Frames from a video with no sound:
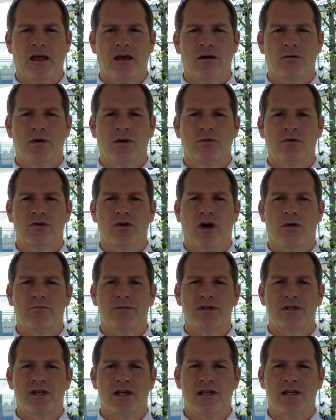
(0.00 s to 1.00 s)
We will not
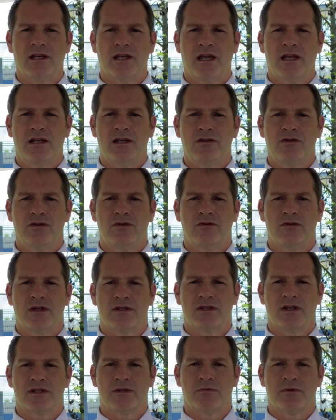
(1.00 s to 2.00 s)
be setting any new
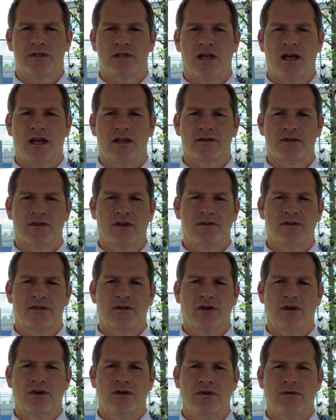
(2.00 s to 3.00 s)
assessment tasks this
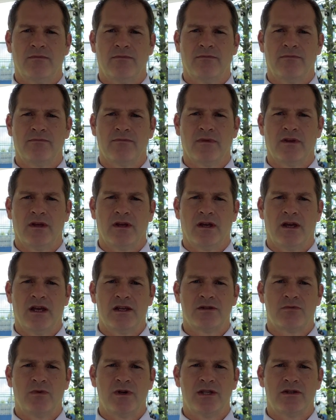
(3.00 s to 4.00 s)
term,
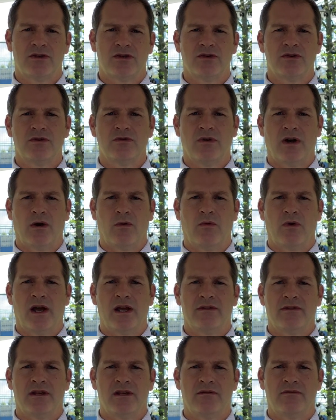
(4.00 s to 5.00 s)
as we too
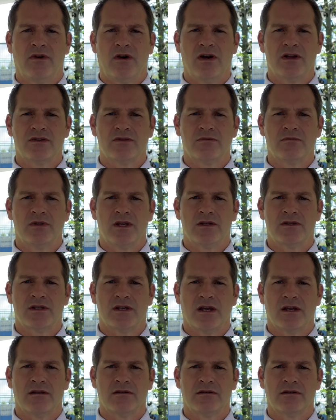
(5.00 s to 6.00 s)
await the advice from
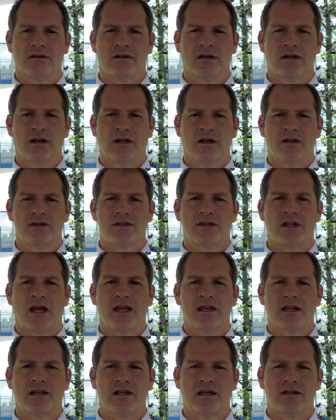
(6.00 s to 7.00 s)
NESA.
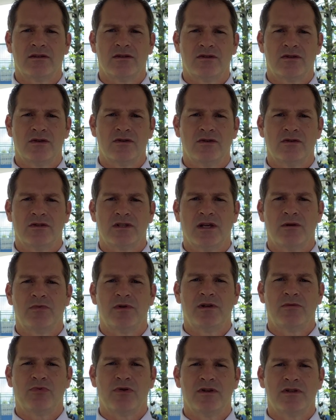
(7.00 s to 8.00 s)
Stay connected to your
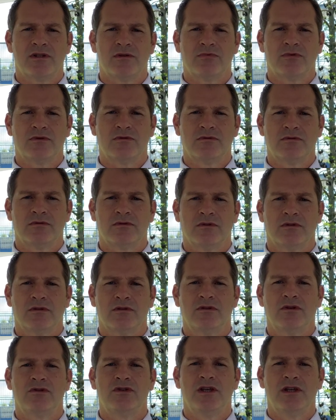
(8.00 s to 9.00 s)
deputy principal,
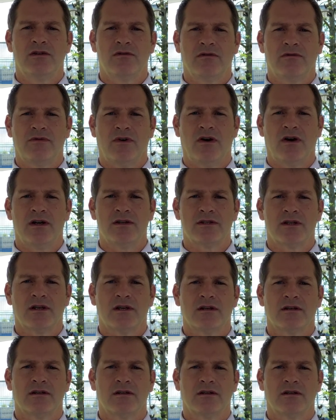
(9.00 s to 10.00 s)
your year advisor,
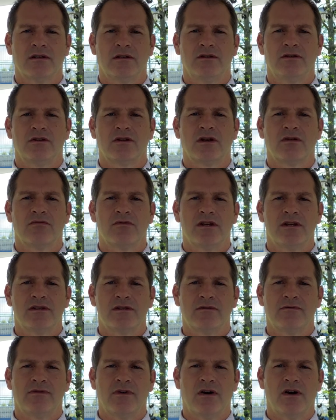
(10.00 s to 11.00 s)
your
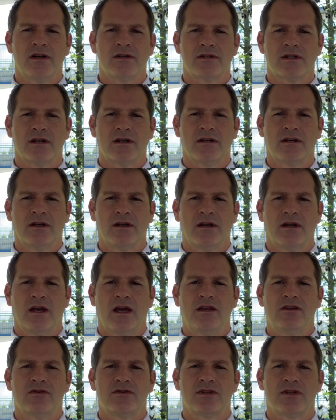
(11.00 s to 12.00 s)
careers advisor,
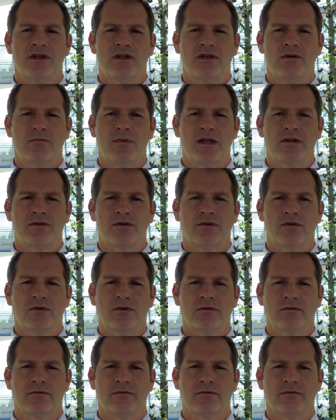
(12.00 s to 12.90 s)
and your senior mentor.